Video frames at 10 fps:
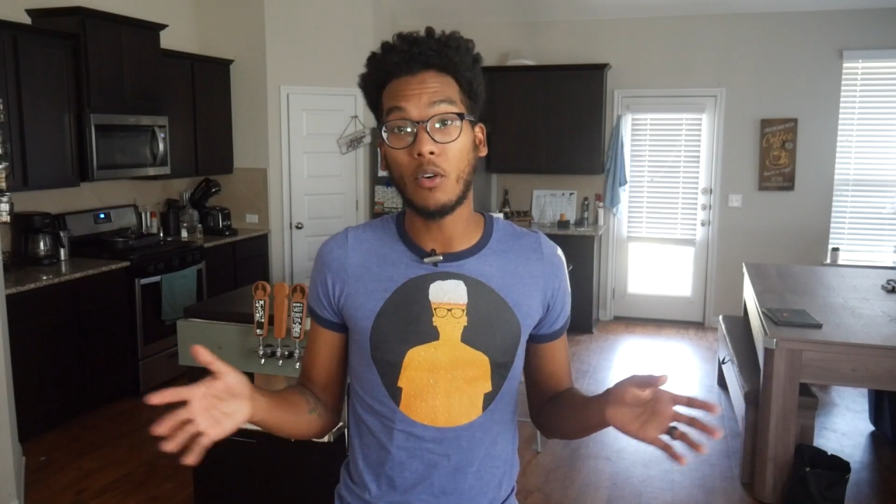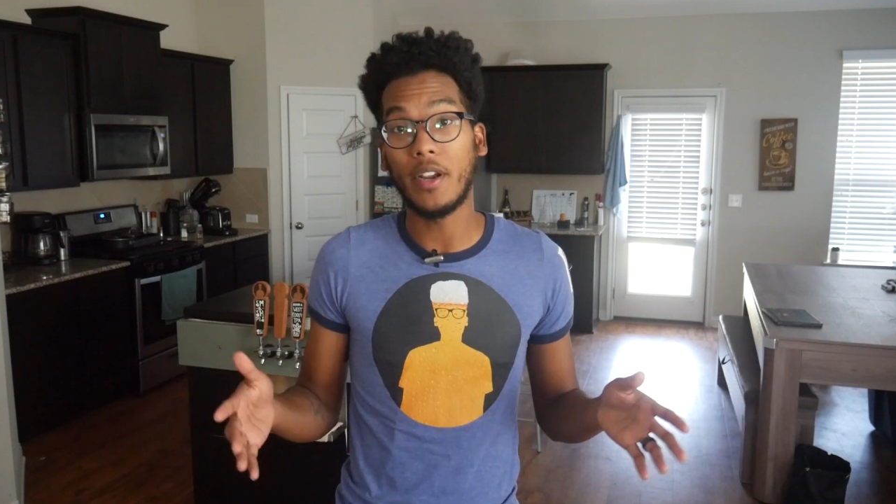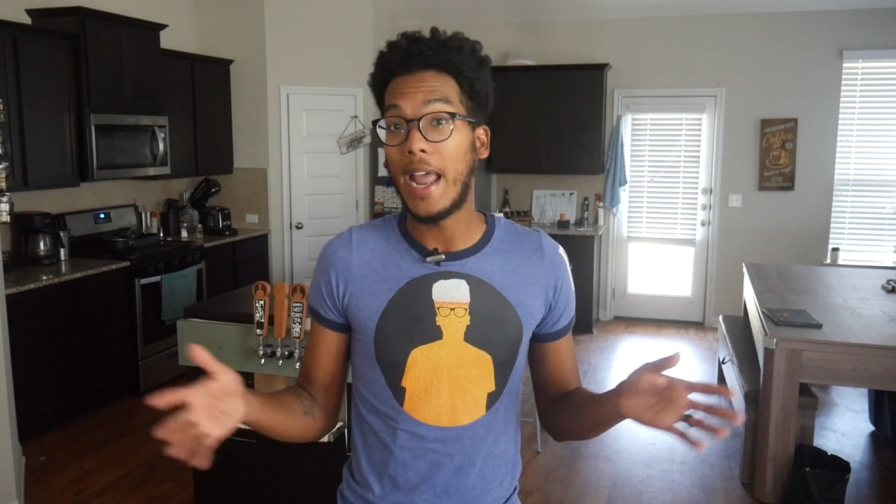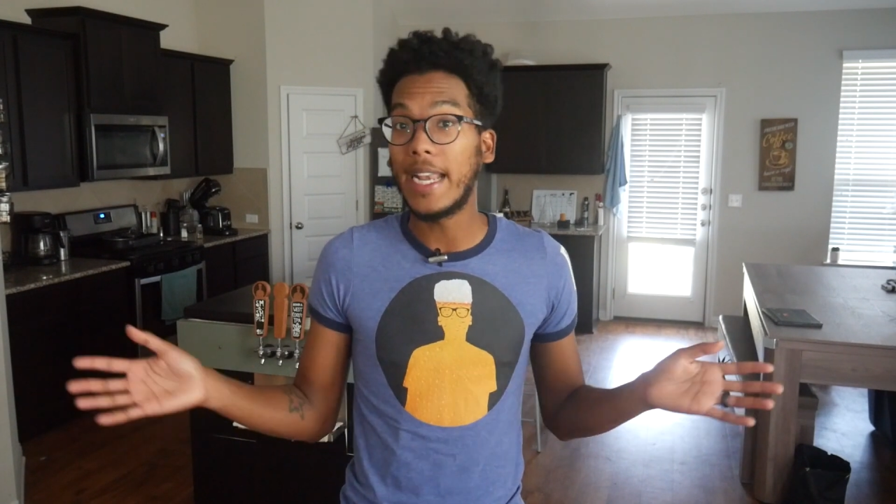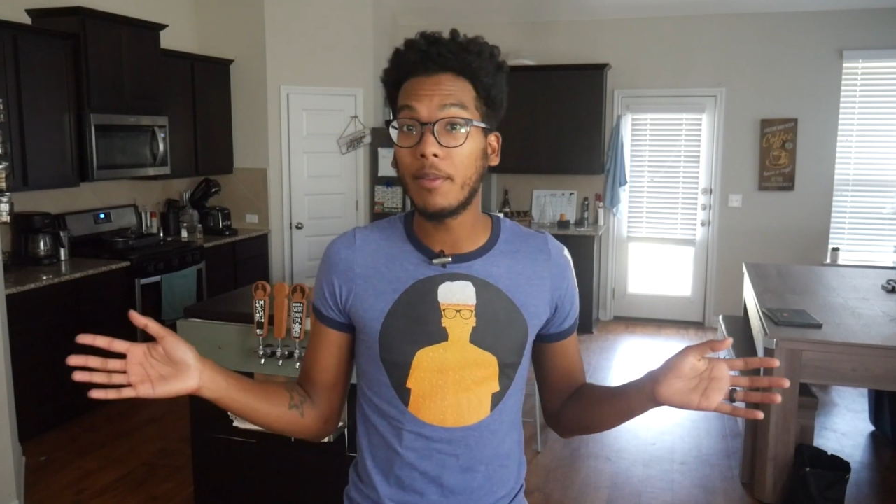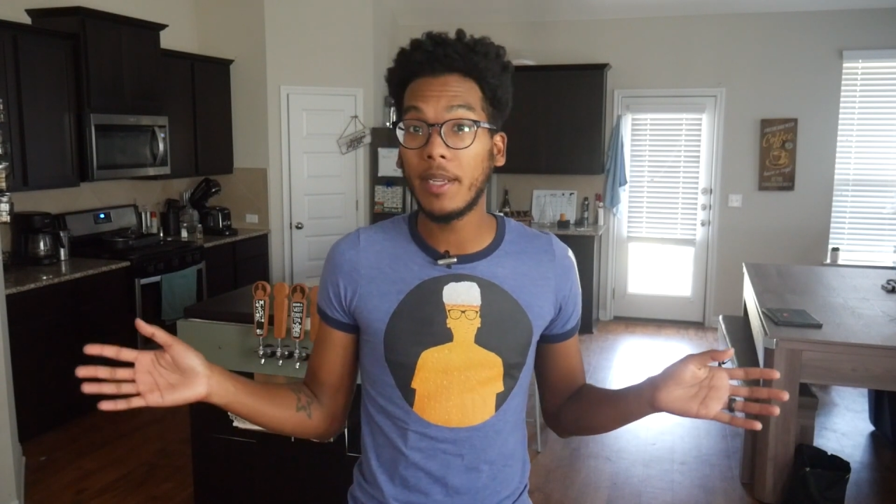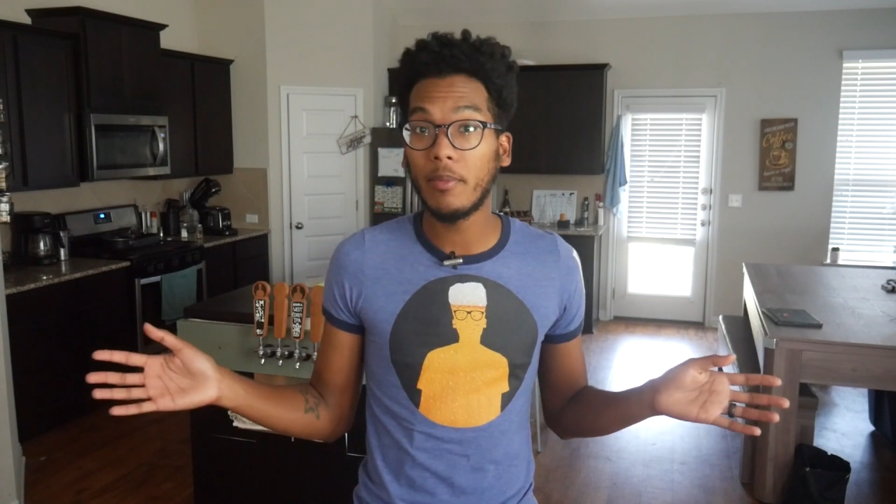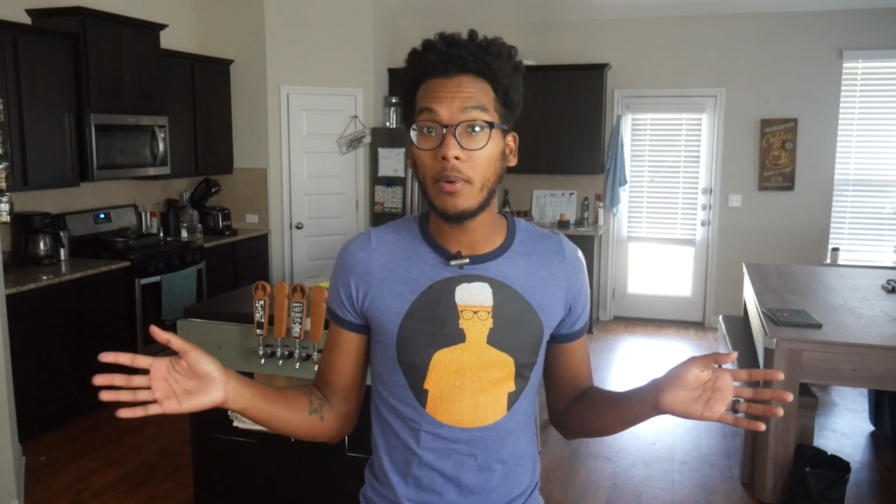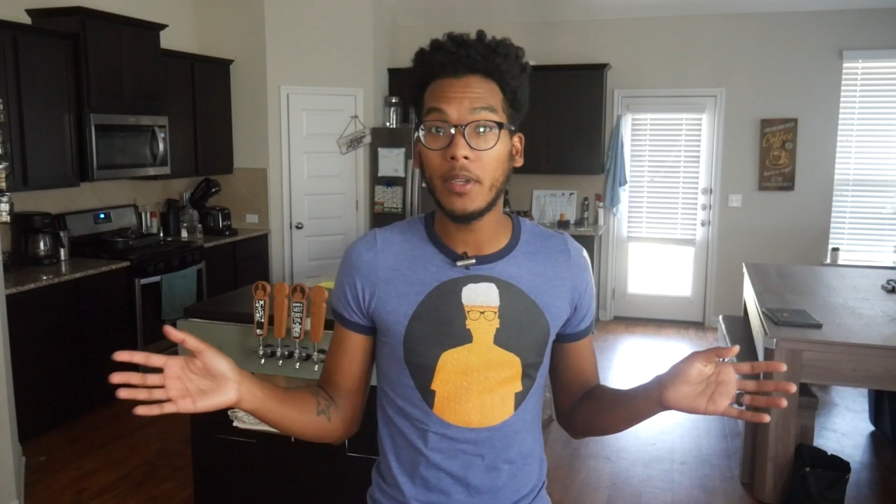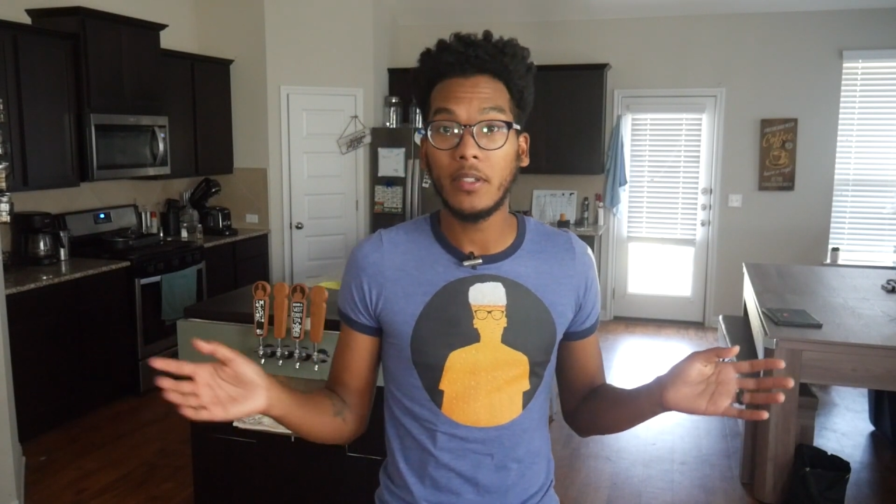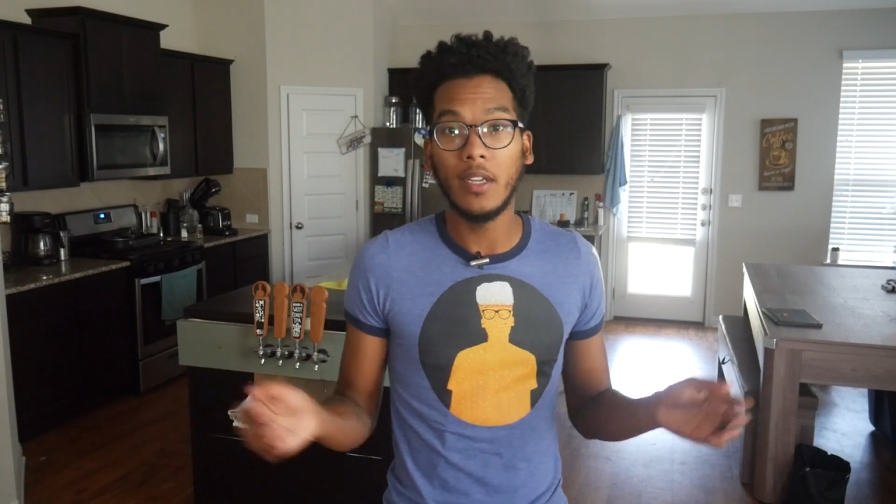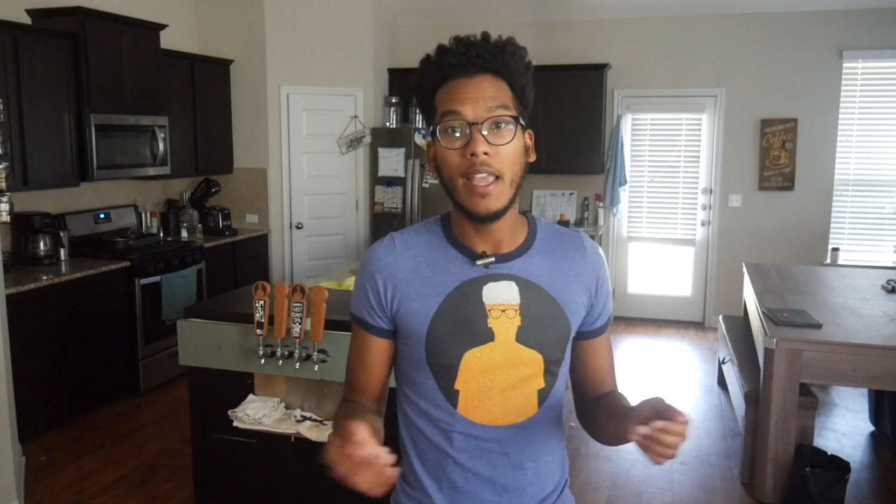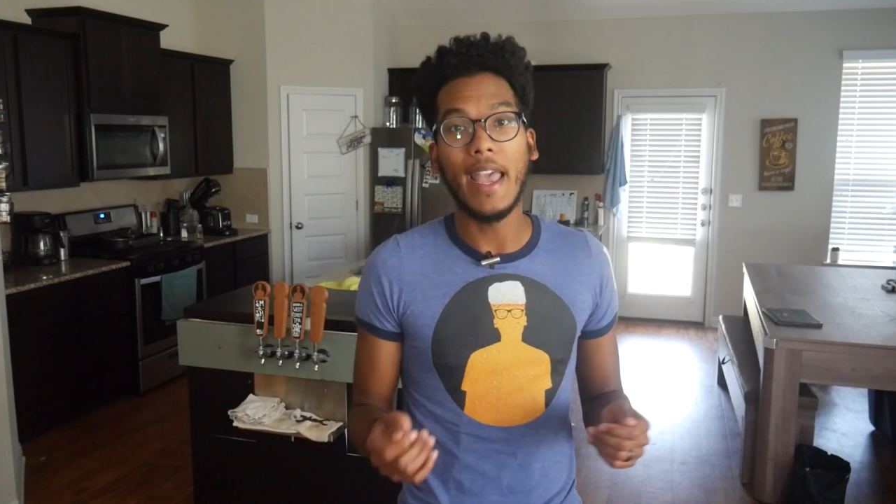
or a 90-minute boil